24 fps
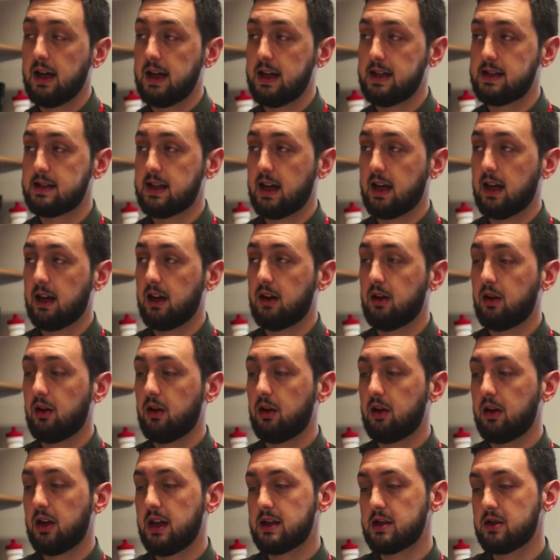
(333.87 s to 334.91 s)
is that
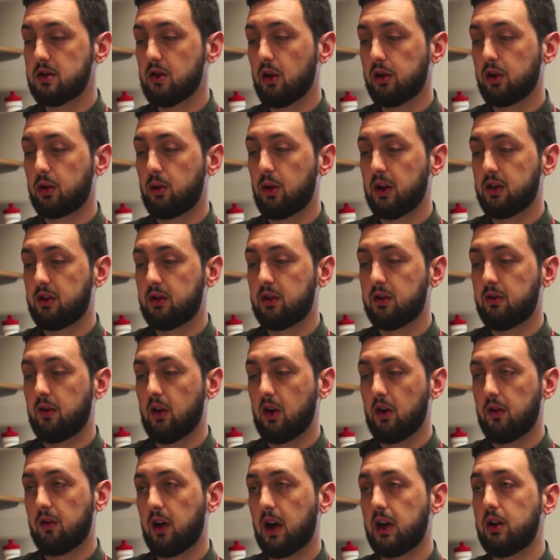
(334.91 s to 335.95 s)
it's not a question of
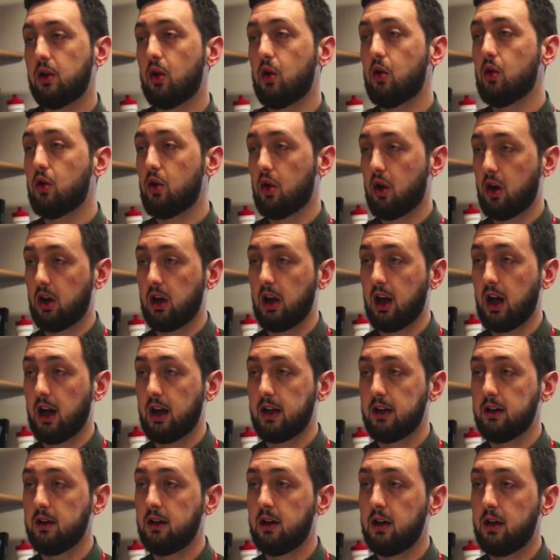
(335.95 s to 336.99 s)
offline or
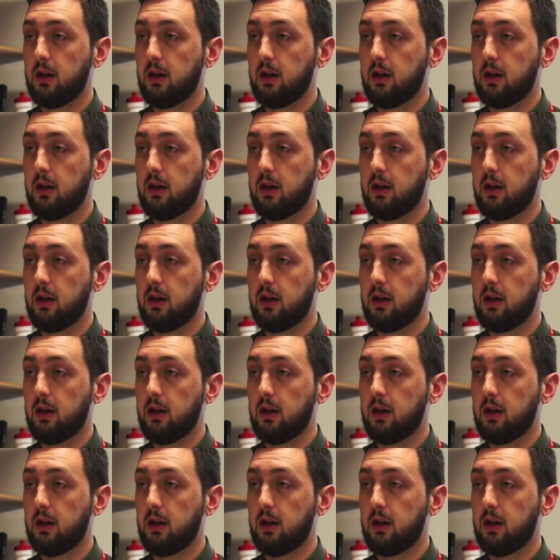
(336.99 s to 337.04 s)
online,